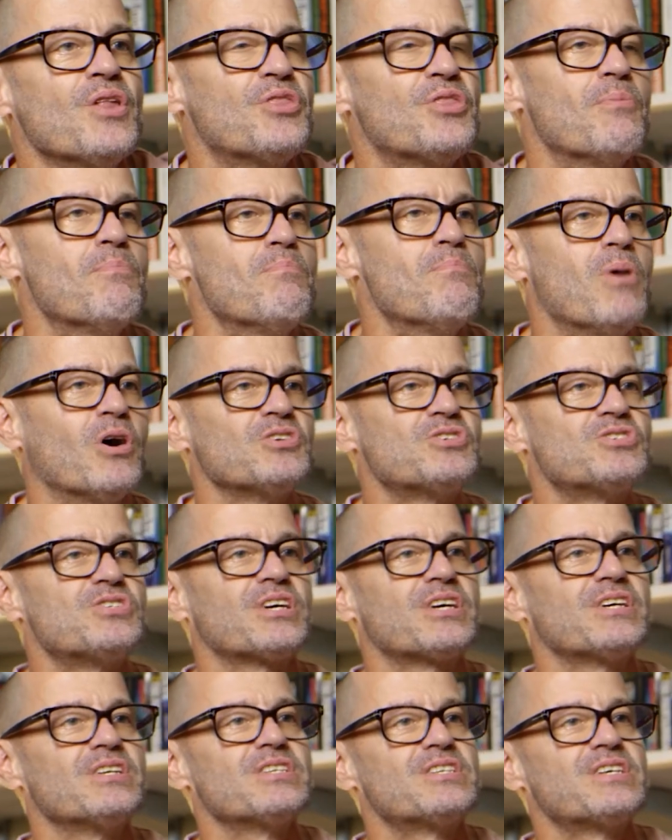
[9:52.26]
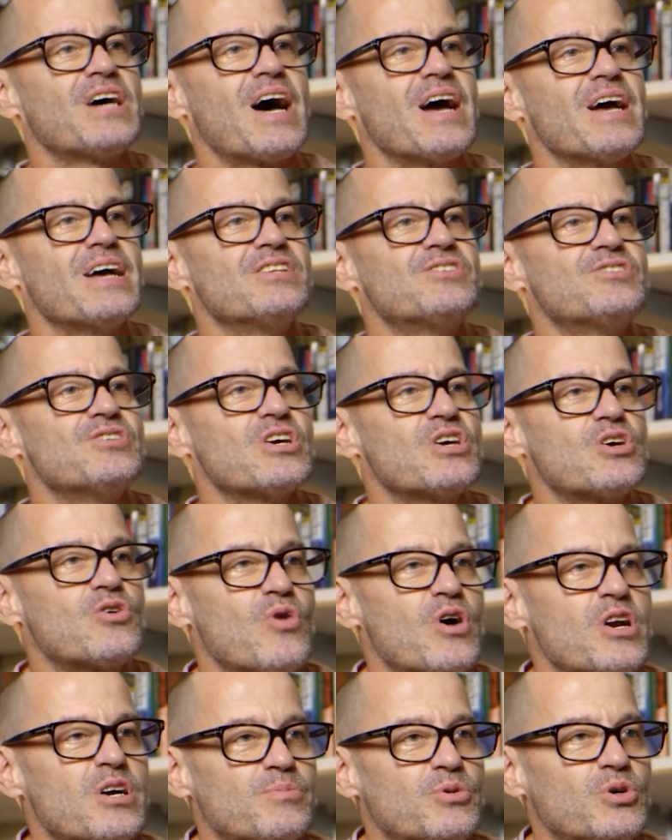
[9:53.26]
The monster contains an
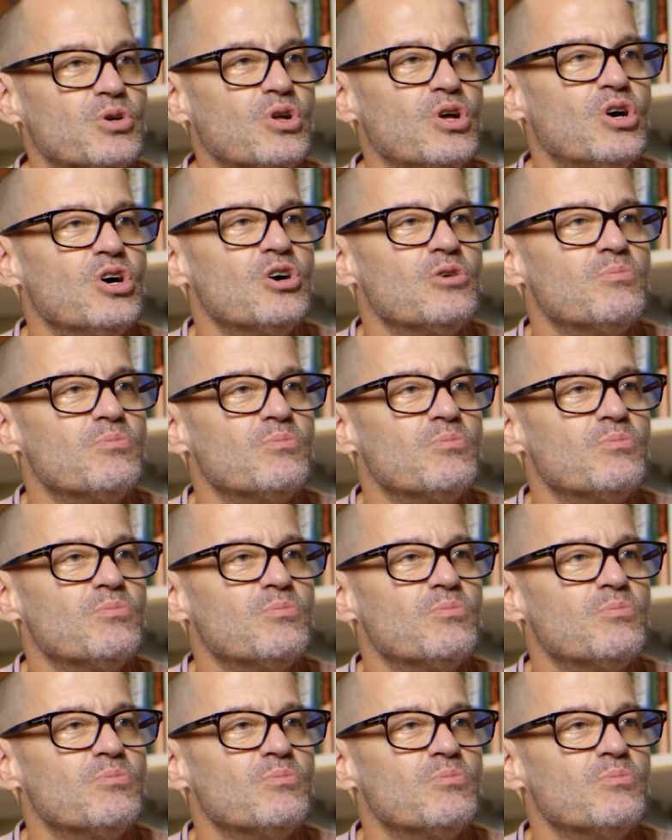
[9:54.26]
incredible,